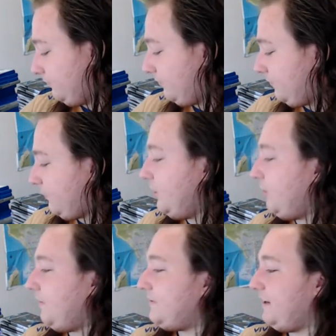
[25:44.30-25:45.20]

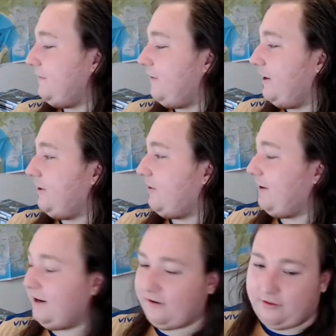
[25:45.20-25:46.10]
UFC Fight Night
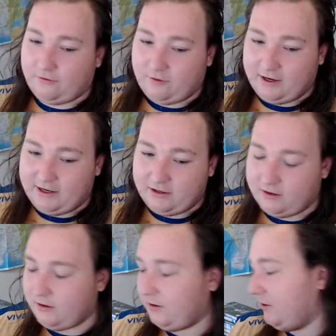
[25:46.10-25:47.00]
Round 3,
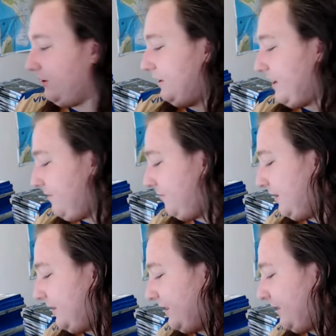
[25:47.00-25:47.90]
never played
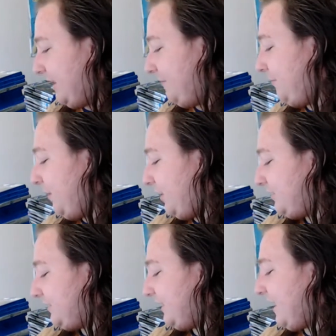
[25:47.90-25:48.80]
that game, Pirates of
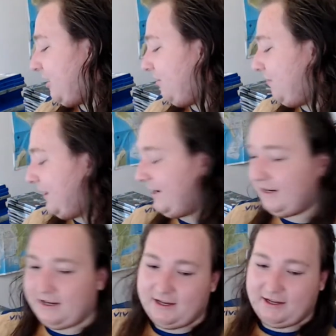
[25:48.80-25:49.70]
the Caribbean
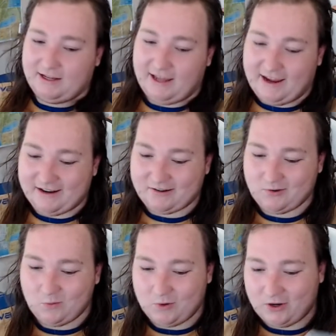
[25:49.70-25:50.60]
at
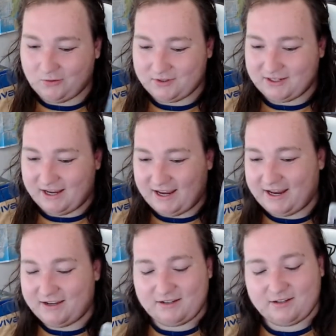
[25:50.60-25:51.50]
World's
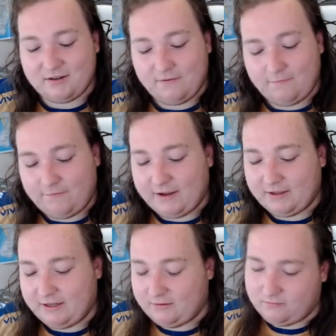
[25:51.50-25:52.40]
End,
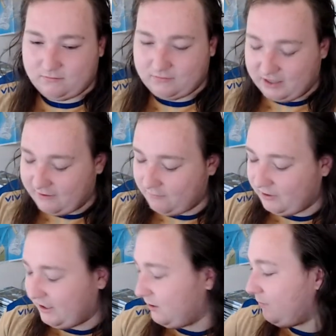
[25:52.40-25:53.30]
fairly, haven't
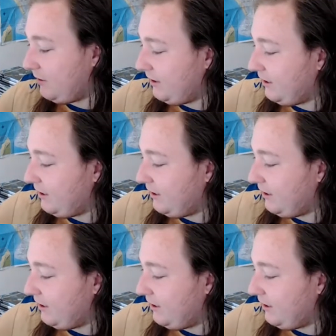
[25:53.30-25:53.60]
played it, but yeah,